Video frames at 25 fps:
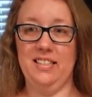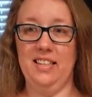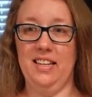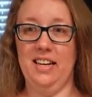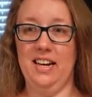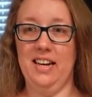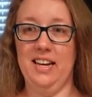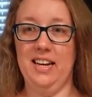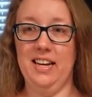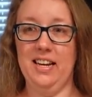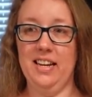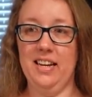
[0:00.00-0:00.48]

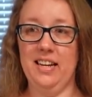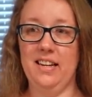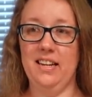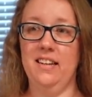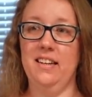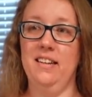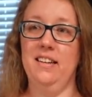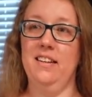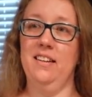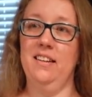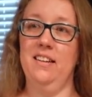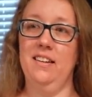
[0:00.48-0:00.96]
like
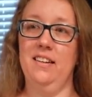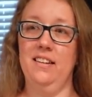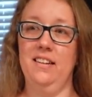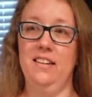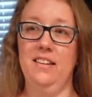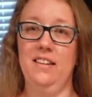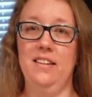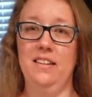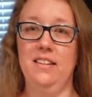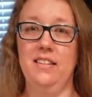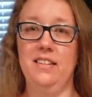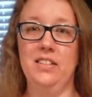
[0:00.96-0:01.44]

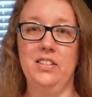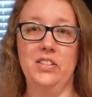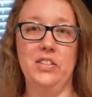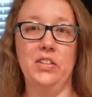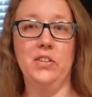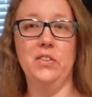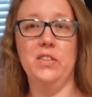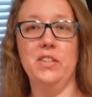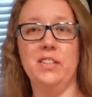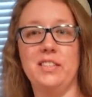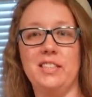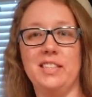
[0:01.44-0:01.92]

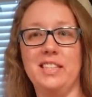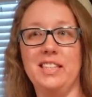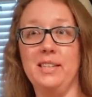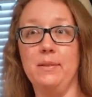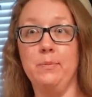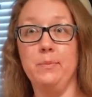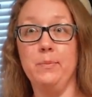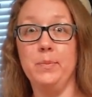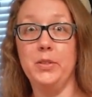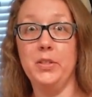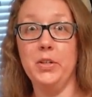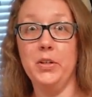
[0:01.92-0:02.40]
Shoulder
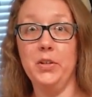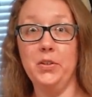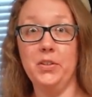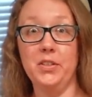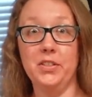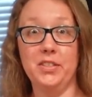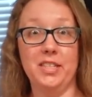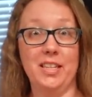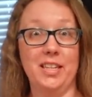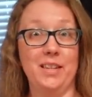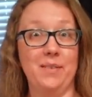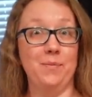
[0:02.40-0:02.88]
seam, shoulder
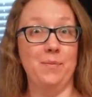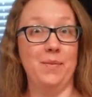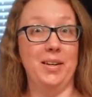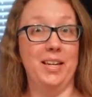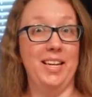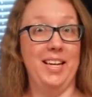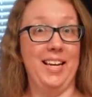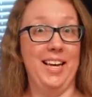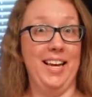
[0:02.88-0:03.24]
seam.